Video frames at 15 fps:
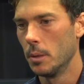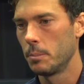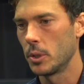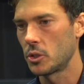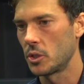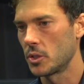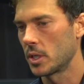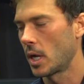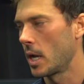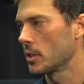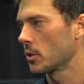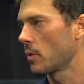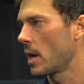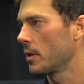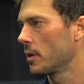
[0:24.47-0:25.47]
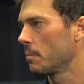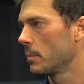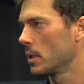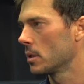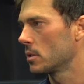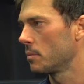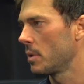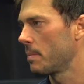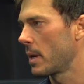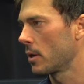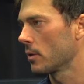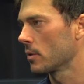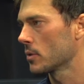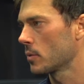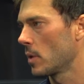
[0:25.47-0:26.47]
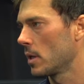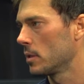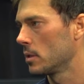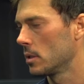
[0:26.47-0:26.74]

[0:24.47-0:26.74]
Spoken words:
pushes the guys around him to be better as well,